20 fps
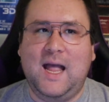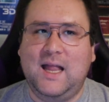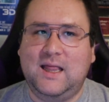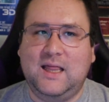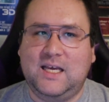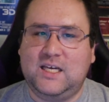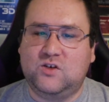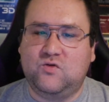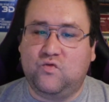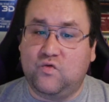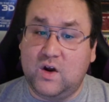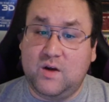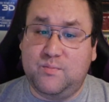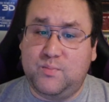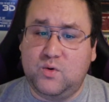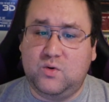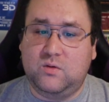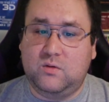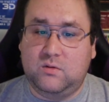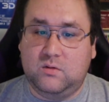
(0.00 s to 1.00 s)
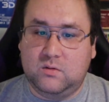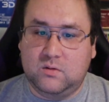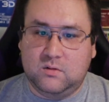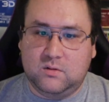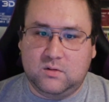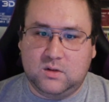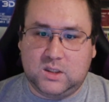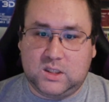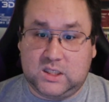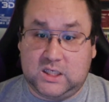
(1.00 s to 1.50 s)
And these reboot
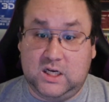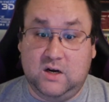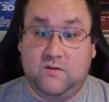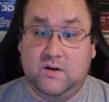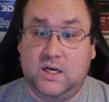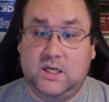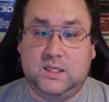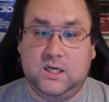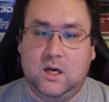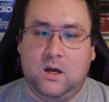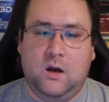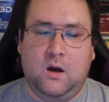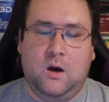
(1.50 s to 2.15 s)
series